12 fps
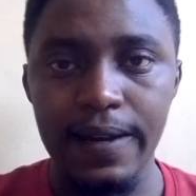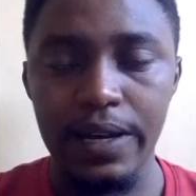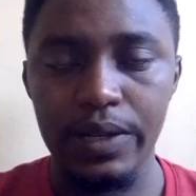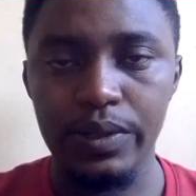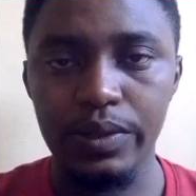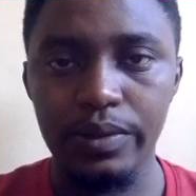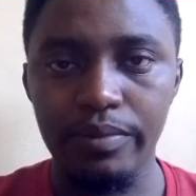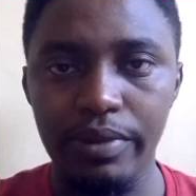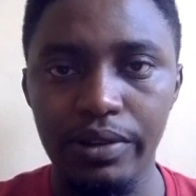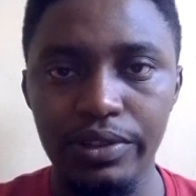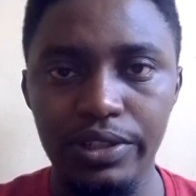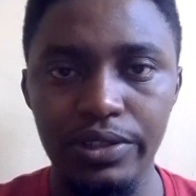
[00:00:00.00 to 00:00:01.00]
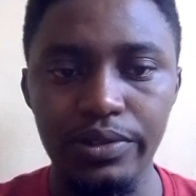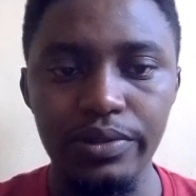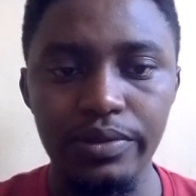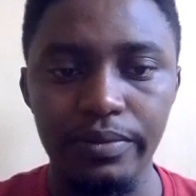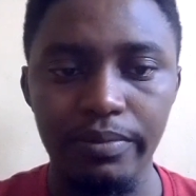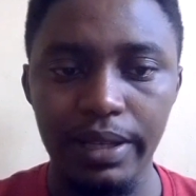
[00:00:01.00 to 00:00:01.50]
I don't know about you,
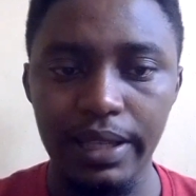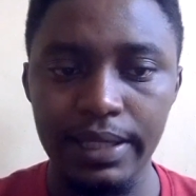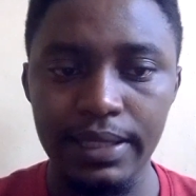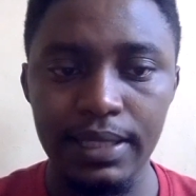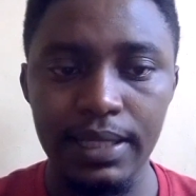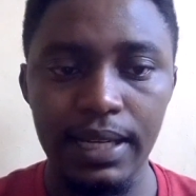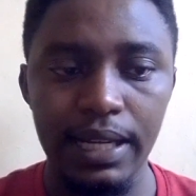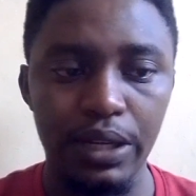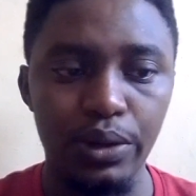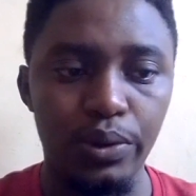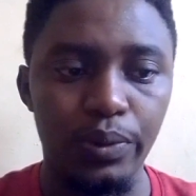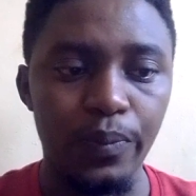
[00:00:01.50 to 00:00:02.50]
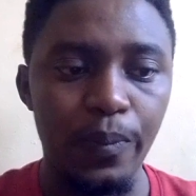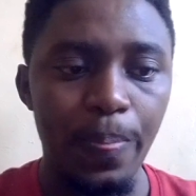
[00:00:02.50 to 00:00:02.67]
but that's still a no.